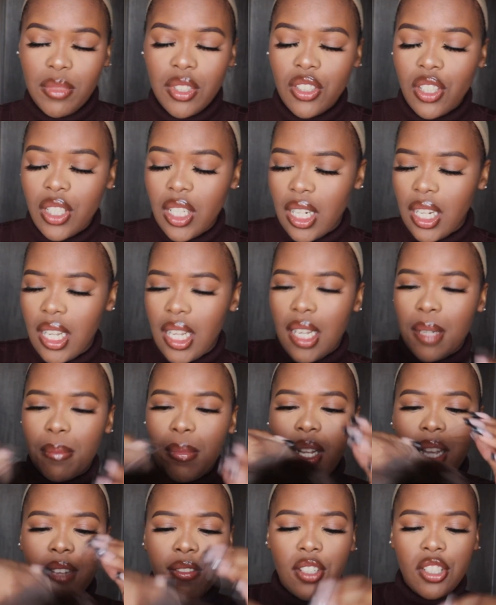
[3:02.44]
just gonna like
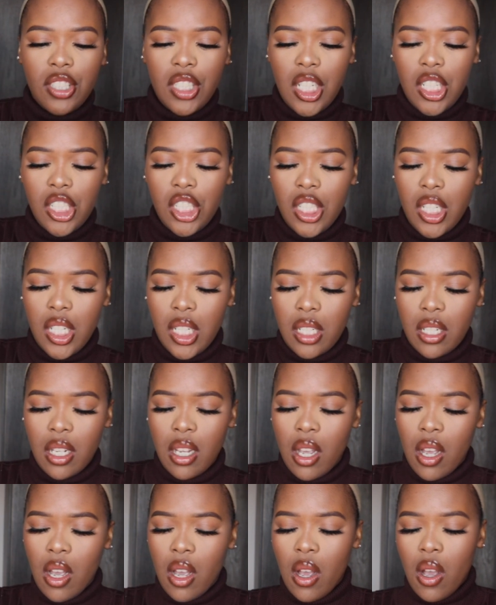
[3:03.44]
apply foundation
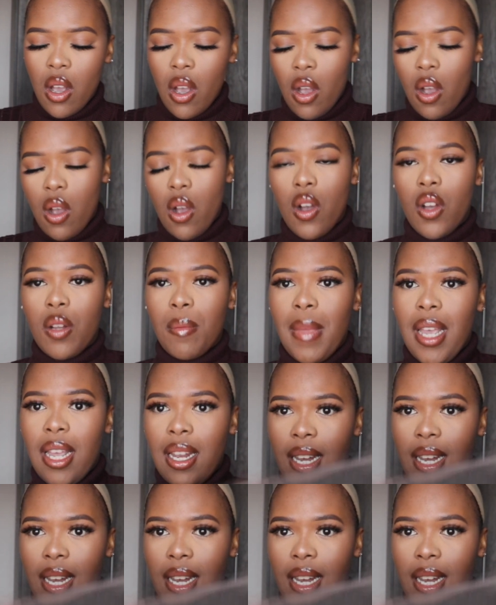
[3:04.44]
on my